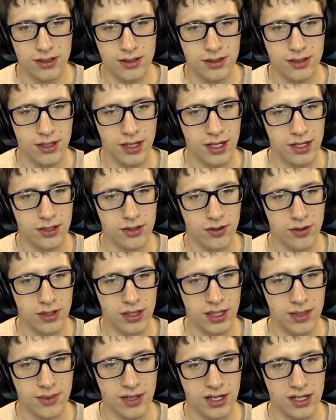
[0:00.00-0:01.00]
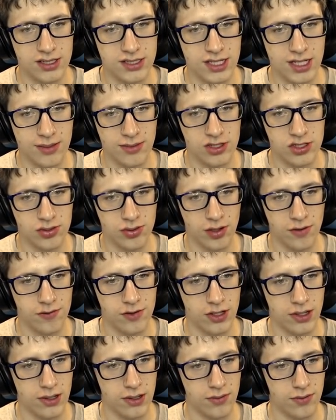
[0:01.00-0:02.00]
Ignore the amount of damage we've
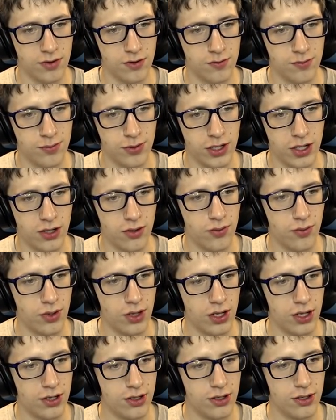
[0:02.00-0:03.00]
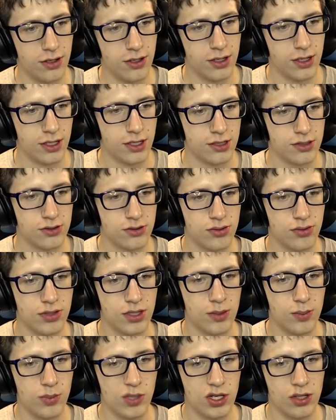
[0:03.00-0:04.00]
done. We've brought water to
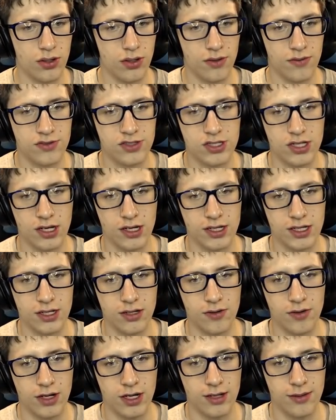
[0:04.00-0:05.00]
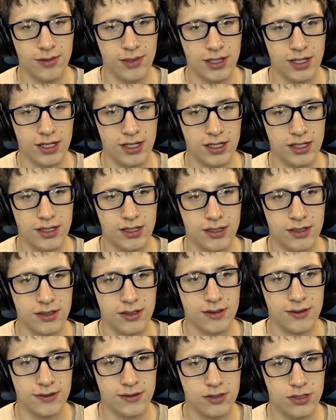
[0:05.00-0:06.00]
the middle of Saudi Arabia.
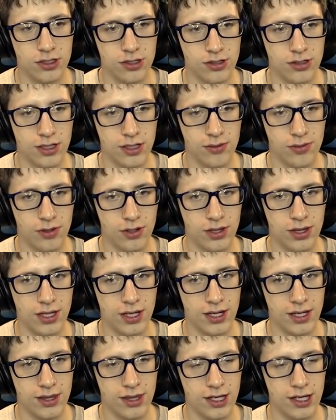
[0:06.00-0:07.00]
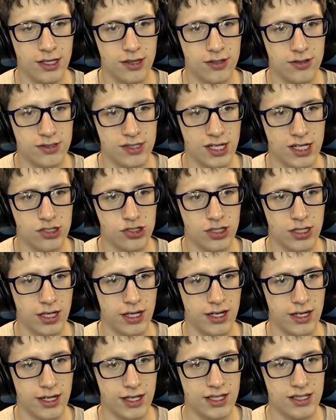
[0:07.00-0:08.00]
Totally worth it. I think there's actually
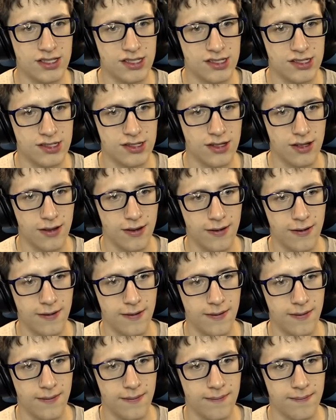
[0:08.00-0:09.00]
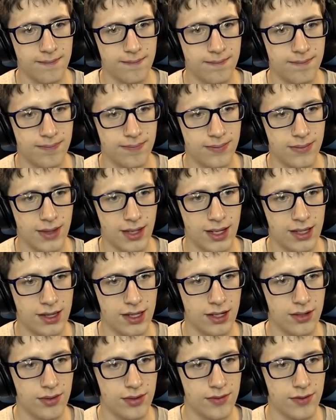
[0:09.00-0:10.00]
ice. I
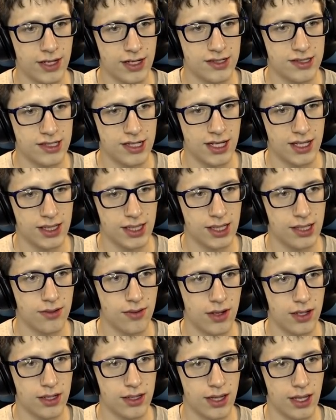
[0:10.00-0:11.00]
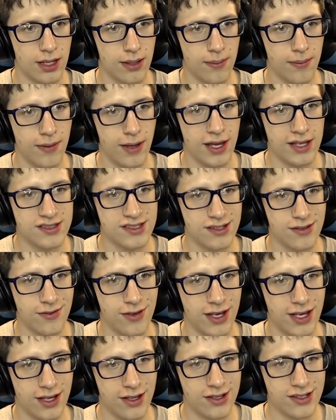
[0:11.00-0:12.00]
think we've accidentally created, like, massive
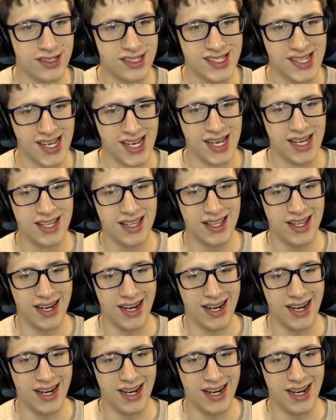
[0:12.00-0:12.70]
hills in